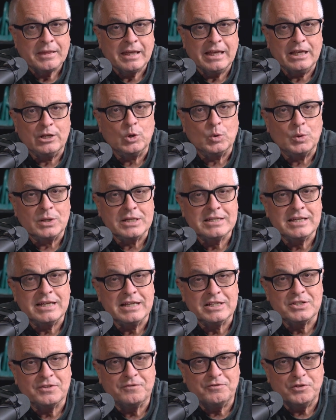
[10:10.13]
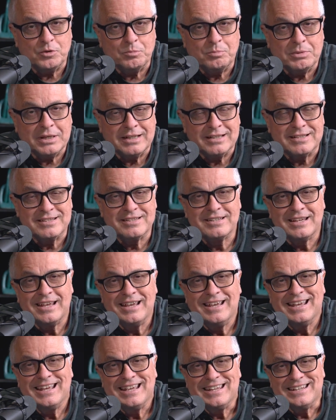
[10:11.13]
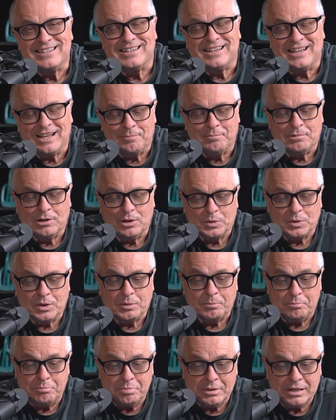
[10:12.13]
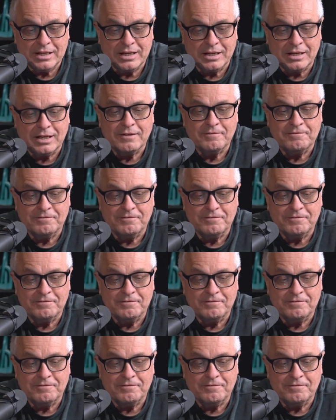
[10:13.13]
it only takes a few minutes to upload a big